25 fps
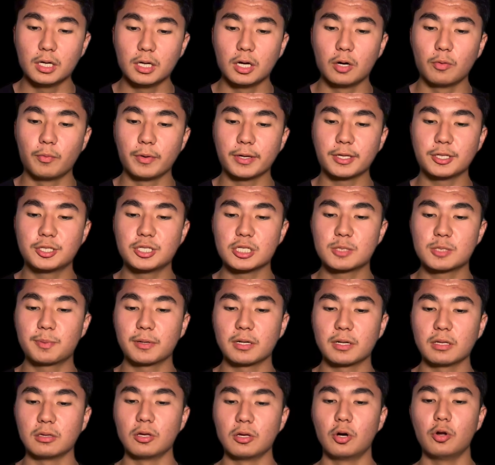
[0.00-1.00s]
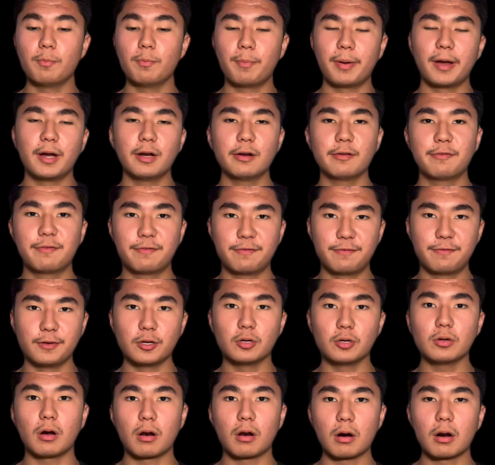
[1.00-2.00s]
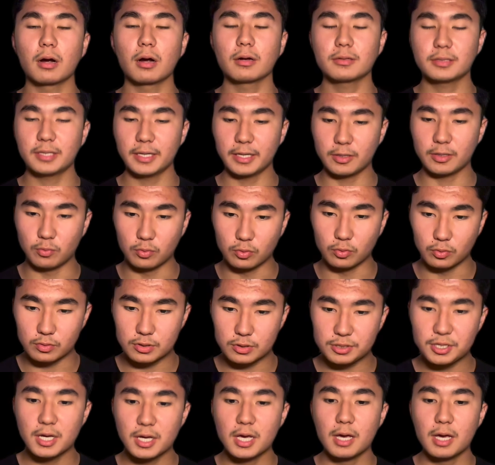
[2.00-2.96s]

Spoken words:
we could just put a lone pair to fill our octet rules.